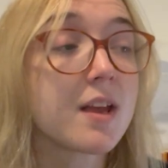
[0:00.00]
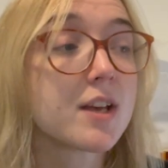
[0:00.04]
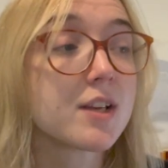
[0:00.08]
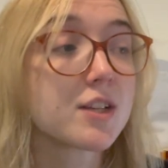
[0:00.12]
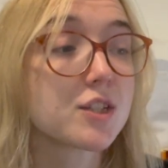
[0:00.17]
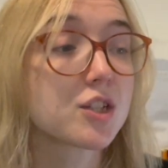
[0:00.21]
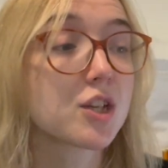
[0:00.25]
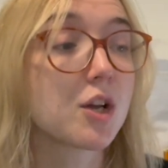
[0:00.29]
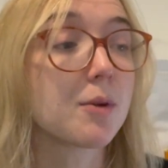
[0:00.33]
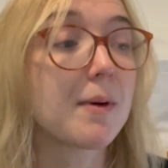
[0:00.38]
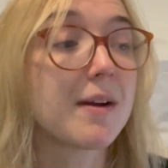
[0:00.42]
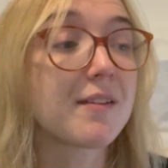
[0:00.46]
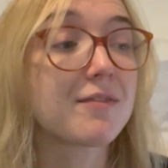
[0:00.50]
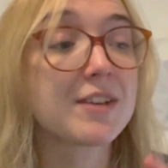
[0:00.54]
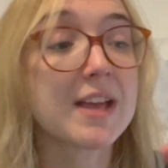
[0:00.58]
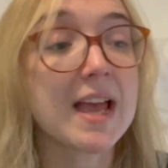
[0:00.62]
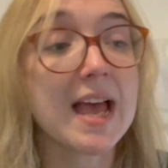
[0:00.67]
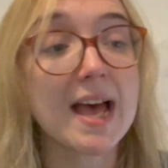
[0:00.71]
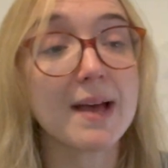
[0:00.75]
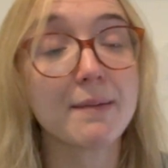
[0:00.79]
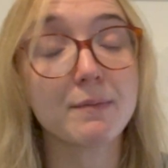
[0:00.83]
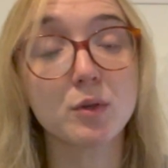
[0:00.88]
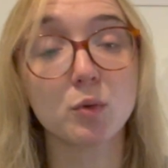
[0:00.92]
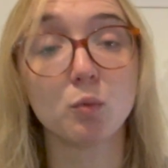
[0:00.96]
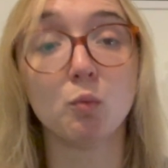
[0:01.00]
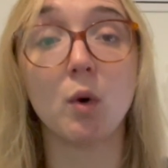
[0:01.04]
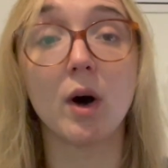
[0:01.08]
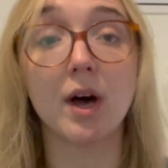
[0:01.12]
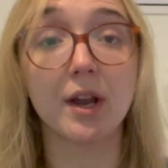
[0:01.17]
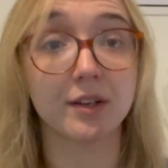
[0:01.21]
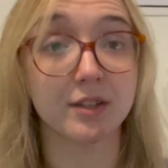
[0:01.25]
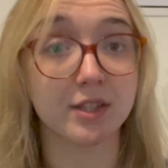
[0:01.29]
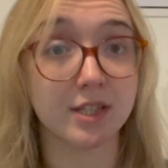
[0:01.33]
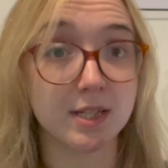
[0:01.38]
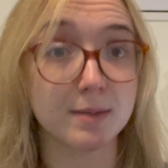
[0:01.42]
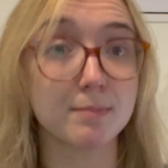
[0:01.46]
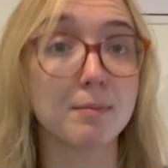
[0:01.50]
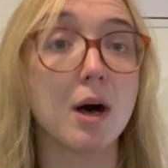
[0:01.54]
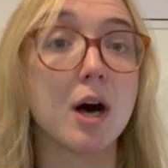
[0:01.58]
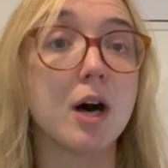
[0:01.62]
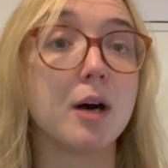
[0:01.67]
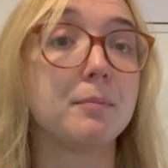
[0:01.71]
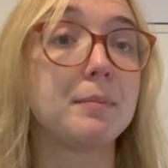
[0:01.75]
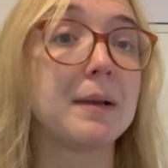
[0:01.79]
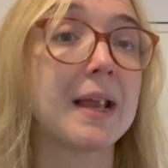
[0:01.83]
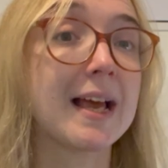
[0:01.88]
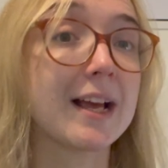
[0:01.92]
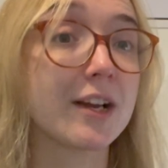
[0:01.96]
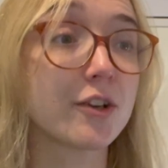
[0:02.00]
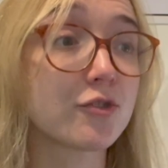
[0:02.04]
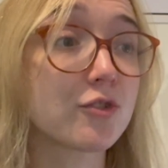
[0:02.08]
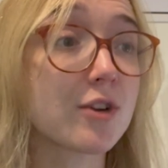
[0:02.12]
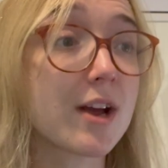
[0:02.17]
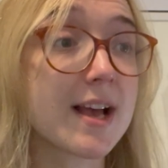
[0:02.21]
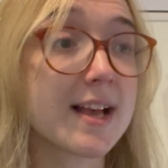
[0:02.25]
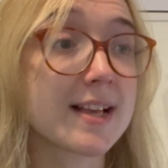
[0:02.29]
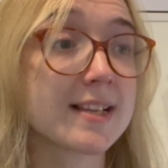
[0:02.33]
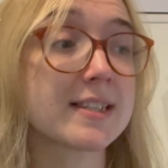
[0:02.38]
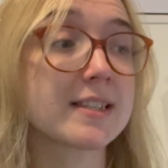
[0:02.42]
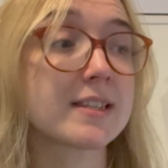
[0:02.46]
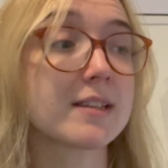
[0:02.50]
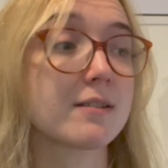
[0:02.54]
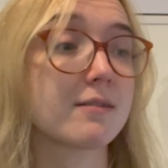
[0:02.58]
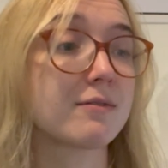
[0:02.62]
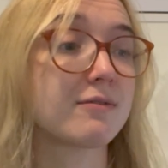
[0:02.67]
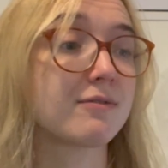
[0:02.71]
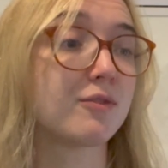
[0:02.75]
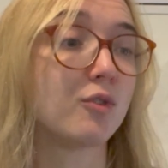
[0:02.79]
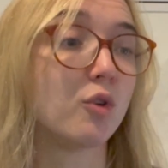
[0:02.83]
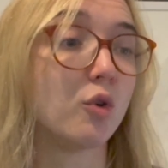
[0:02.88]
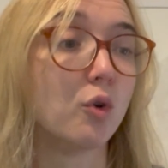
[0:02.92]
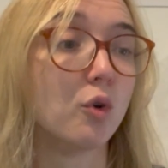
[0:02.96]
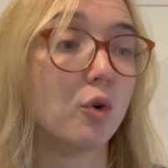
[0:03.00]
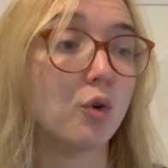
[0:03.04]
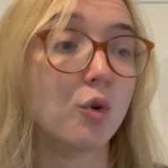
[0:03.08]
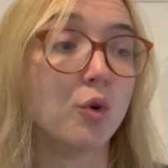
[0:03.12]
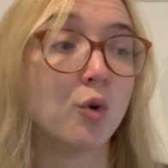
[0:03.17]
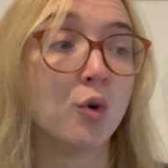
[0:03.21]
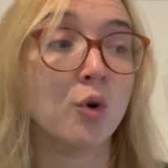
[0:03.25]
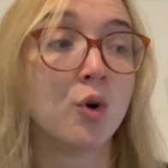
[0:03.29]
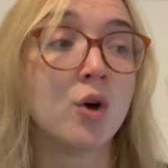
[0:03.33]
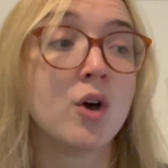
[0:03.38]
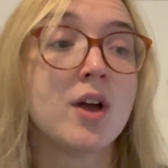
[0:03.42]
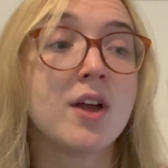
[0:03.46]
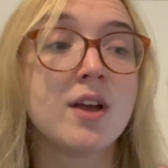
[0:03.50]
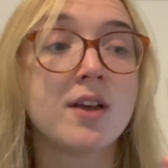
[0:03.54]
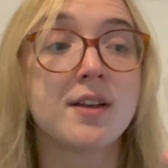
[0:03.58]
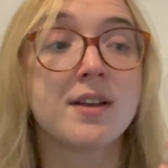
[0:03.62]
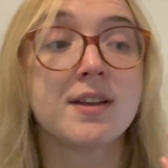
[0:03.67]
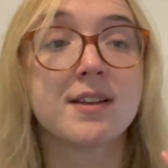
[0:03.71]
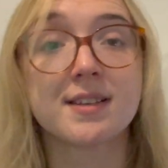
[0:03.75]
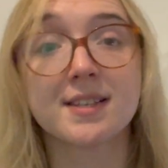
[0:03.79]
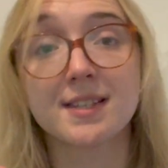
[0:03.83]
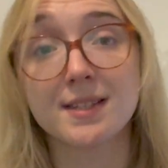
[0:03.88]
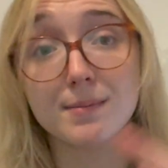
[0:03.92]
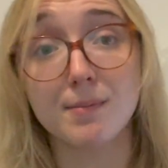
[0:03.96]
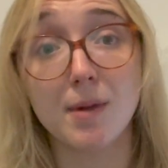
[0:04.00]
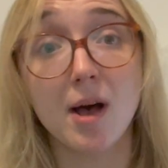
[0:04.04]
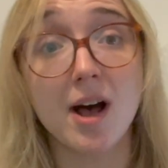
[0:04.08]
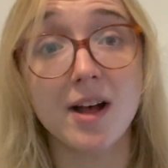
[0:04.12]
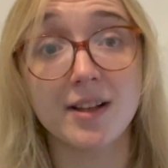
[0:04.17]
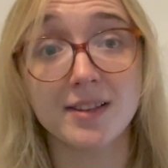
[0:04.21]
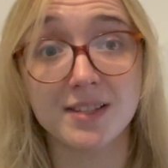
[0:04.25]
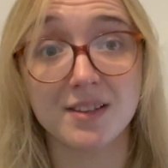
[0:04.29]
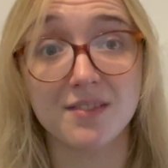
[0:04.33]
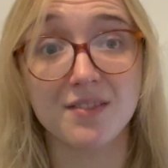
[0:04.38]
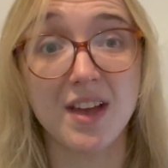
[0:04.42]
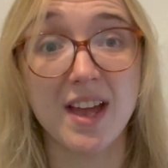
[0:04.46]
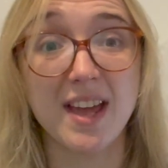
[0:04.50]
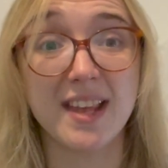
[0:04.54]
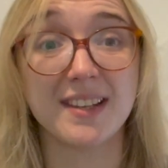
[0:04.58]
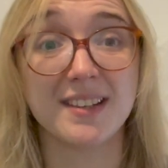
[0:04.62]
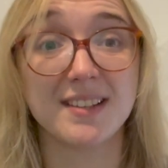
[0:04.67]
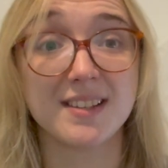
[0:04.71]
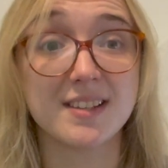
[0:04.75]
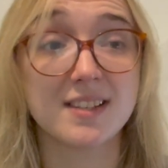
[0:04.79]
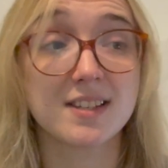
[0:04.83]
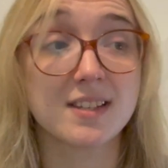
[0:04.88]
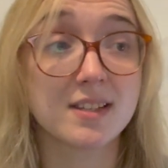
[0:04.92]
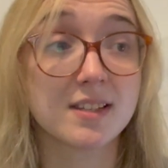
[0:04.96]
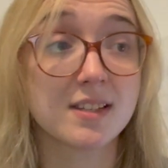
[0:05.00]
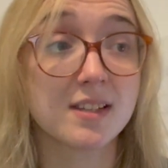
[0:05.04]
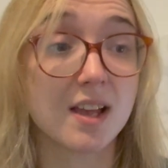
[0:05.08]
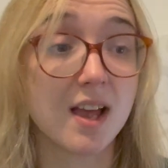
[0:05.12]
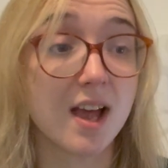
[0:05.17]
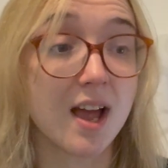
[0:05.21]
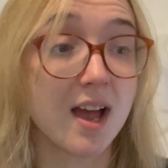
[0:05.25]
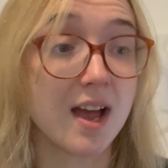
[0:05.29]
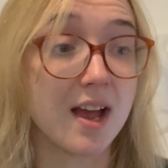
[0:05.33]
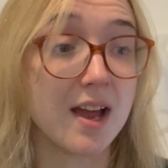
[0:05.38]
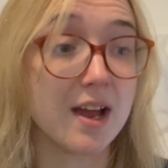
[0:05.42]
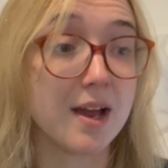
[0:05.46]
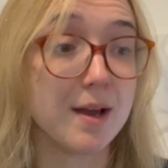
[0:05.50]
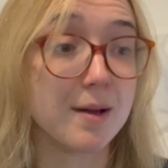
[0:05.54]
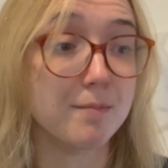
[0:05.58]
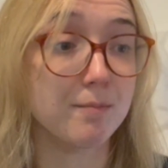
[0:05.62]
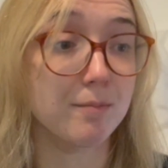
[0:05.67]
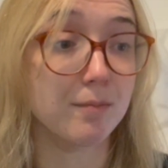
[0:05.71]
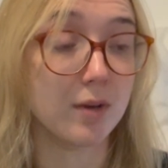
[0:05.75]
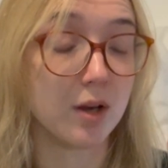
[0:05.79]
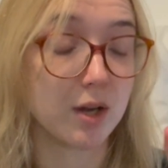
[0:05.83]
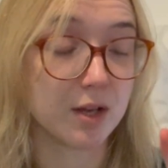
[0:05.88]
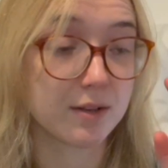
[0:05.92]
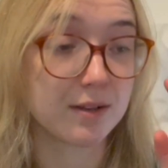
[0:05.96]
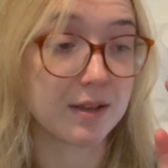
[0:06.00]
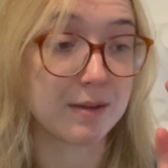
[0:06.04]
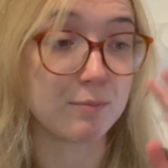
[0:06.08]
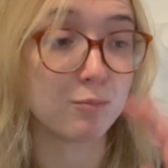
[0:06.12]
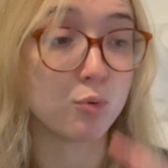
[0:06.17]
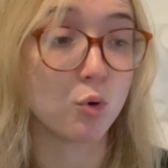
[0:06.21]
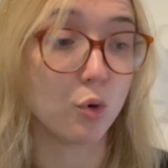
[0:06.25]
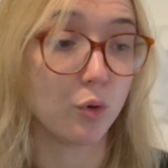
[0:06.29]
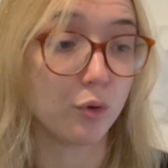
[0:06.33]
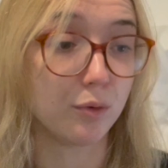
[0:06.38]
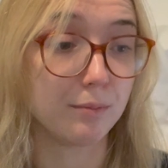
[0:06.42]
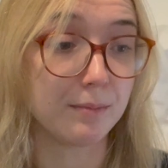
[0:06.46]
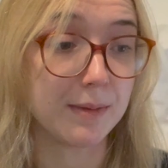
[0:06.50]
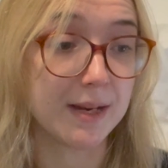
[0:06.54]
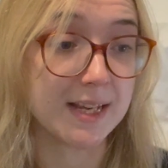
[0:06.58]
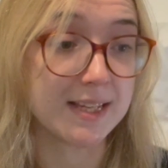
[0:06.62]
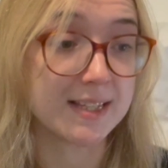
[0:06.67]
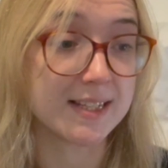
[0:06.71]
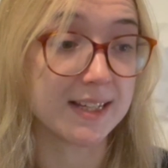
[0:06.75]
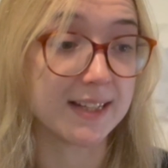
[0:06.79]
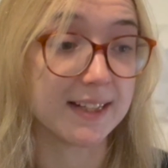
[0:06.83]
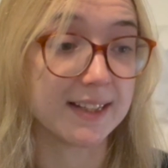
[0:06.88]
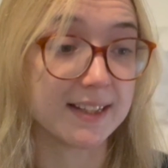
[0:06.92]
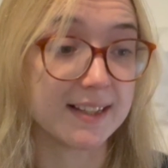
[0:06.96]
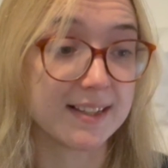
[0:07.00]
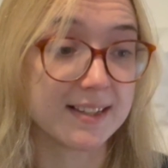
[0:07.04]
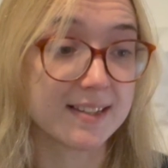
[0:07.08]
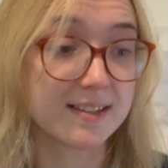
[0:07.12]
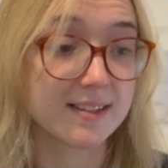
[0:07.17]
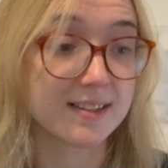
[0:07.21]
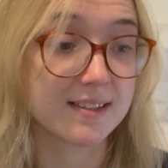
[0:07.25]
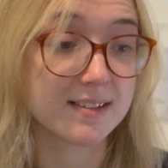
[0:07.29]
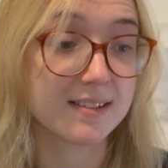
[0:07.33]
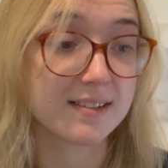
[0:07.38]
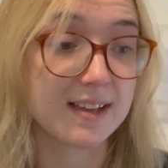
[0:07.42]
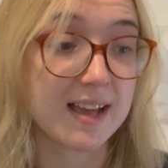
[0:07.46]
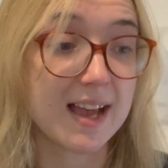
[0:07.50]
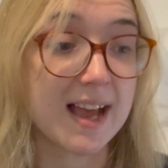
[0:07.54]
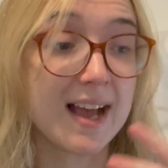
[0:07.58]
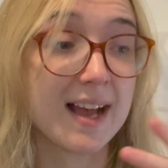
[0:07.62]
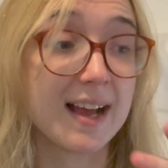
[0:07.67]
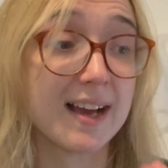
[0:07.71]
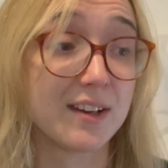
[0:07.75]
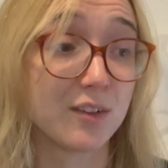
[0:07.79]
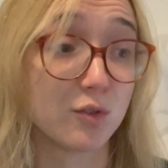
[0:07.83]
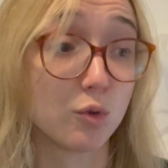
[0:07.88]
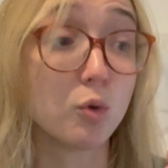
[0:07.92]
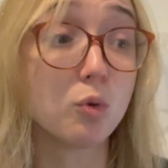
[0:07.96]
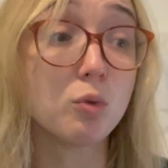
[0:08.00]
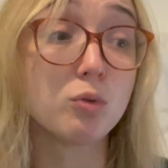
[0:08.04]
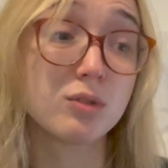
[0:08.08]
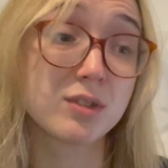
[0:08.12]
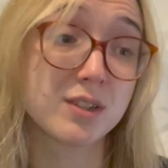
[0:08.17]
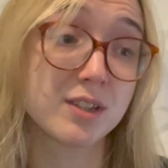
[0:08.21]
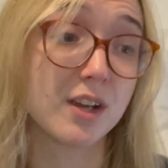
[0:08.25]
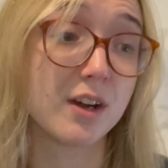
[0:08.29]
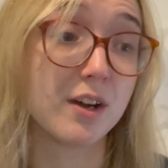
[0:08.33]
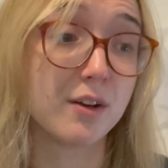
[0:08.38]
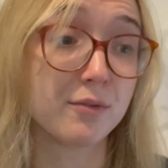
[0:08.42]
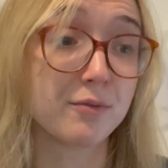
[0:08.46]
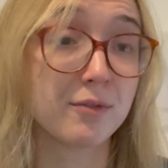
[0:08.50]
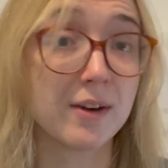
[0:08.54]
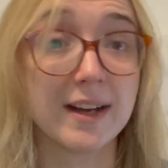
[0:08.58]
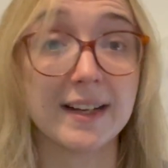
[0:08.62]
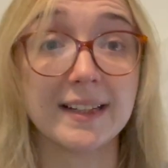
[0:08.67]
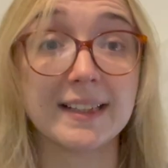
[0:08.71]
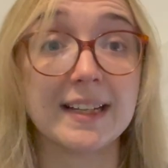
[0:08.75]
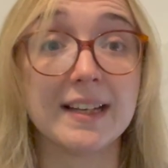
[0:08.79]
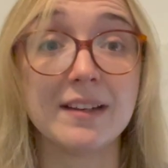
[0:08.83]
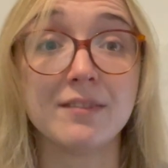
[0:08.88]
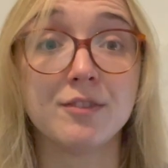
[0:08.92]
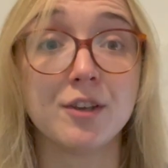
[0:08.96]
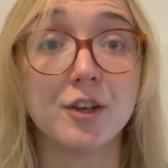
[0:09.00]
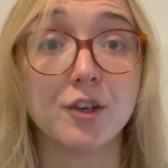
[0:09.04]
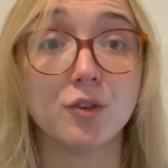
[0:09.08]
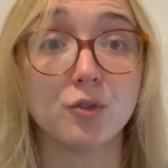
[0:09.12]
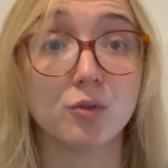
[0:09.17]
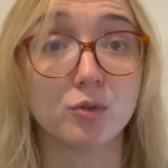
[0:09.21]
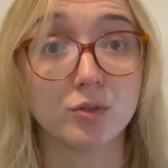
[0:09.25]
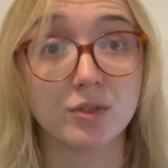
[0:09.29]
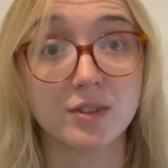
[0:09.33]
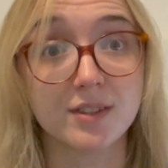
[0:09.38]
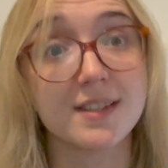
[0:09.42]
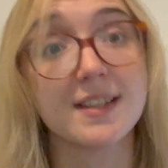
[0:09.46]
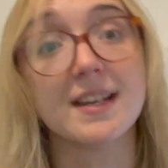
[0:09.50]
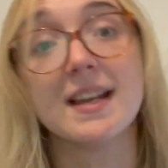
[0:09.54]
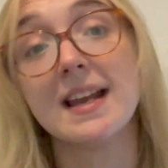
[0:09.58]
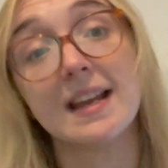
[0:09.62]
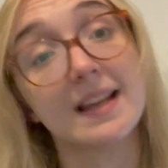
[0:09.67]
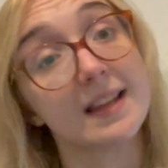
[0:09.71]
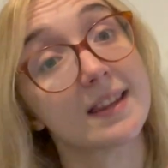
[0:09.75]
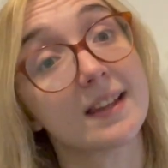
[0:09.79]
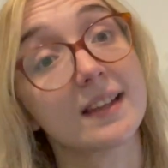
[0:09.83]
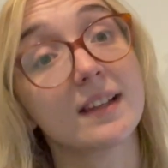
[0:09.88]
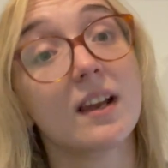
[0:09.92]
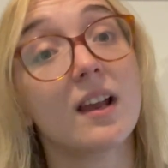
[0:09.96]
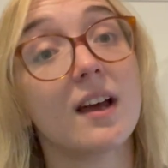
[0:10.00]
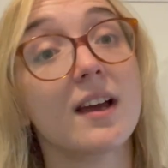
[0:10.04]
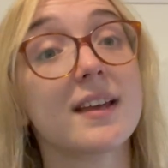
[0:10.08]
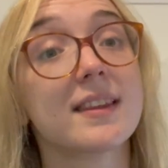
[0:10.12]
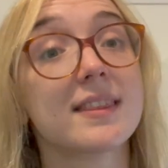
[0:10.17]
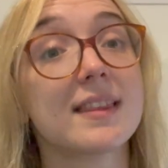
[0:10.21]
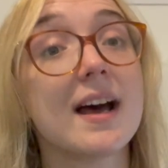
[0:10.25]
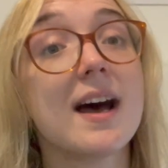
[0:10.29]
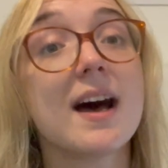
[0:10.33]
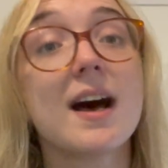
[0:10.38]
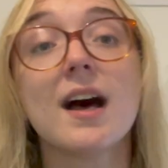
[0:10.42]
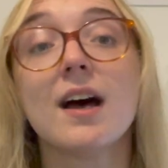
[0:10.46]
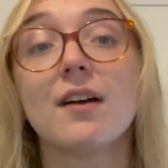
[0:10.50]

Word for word: So I've kept one smart black dress for smart events, um, important meetings, and also, frankly, funerals and anything like that.